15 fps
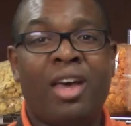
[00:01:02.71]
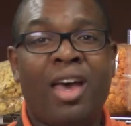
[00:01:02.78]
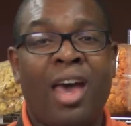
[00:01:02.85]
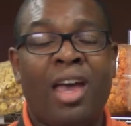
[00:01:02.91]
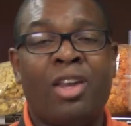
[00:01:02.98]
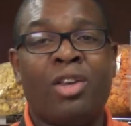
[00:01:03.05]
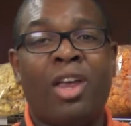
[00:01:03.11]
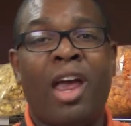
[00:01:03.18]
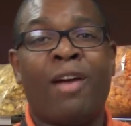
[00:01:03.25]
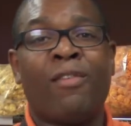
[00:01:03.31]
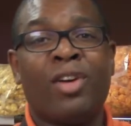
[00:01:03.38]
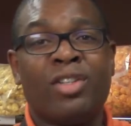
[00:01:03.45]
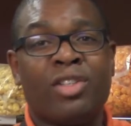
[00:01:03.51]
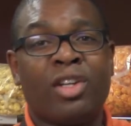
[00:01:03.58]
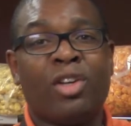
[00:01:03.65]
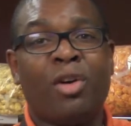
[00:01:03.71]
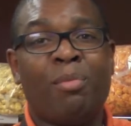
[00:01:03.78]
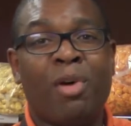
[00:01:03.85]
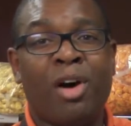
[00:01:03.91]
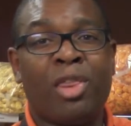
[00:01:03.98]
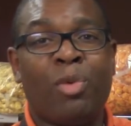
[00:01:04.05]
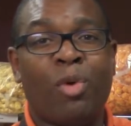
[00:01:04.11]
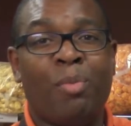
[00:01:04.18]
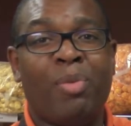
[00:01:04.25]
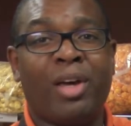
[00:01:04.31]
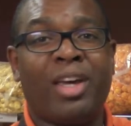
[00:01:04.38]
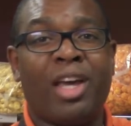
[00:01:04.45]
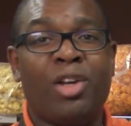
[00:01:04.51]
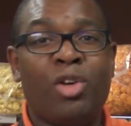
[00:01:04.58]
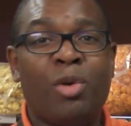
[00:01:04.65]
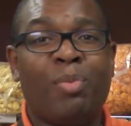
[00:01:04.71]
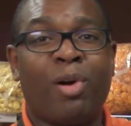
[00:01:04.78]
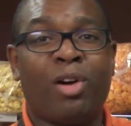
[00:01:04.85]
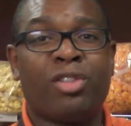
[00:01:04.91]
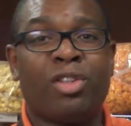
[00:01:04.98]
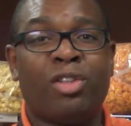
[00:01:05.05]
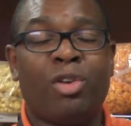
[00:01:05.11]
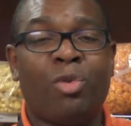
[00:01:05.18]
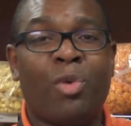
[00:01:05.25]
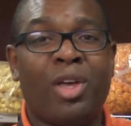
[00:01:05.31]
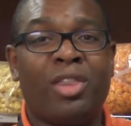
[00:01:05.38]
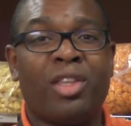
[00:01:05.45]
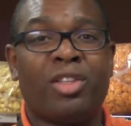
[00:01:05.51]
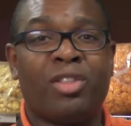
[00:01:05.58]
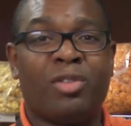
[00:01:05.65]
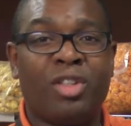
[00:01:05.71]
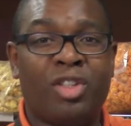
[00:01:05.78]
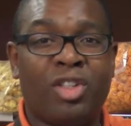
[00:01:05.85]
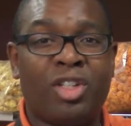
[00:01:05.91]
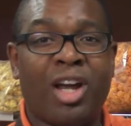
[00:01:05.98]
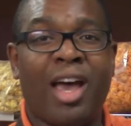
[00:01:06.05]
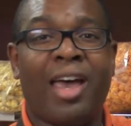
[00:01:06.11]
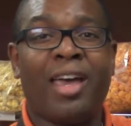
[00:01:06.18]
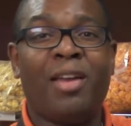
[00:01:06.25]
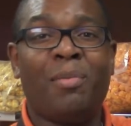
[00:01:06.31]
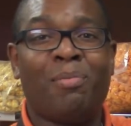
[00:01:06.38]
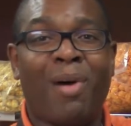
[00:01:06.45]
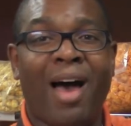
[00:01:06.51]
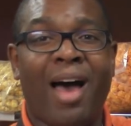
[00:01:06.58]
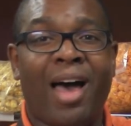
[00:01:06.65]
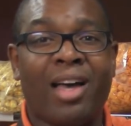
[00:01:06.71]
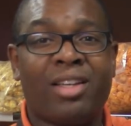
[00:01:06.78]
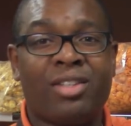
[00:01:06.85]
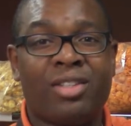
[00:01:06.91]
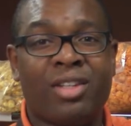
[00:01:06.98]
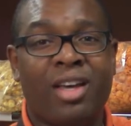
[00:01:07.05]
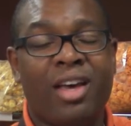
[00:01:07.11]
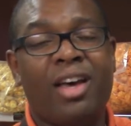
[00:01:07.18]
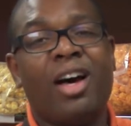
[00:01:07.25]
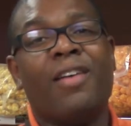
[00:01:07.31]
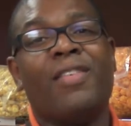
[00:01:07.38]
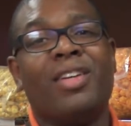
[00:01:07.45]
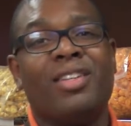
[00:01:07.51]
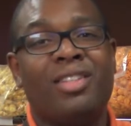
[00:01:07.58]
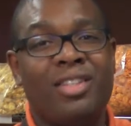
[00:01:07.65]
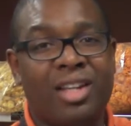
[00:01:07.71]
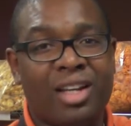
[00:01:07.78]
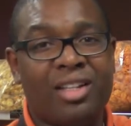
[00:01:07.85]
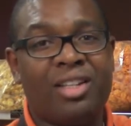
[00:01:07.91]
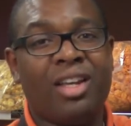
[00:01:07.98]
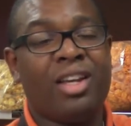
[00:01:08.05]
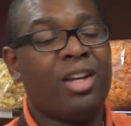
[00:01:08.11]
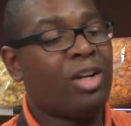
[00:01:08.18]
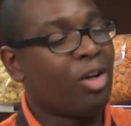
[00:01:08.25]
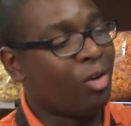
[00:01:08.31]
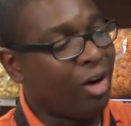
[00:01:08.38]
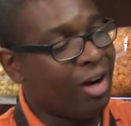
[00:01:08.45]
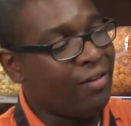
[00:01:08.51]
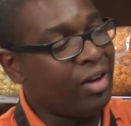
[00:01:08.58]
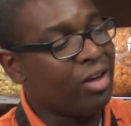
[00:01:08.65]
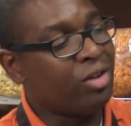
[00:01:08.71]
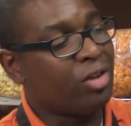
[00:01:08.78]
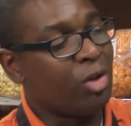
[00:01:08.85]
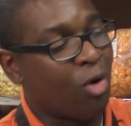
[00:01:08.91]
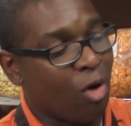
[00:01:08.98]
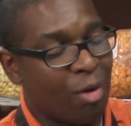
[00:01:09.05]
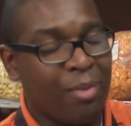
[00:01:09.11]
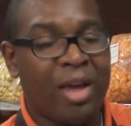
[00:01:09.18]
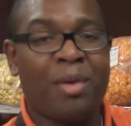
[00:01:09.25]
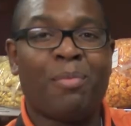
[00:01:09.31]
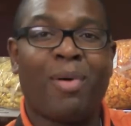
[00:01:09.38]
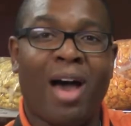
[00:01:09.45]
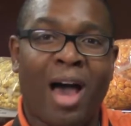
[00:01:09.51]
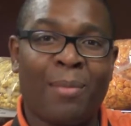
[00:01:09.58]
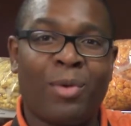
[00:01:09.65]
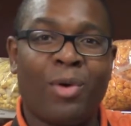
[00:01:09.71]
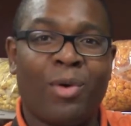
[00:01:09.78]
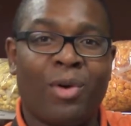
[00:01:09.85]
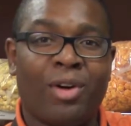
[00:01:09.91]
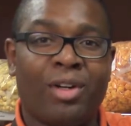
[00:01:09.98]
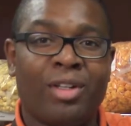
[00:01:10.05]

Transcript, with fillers: and every single month we'll pick a new person to win this giant box of addicting cravings gourmet popcorn.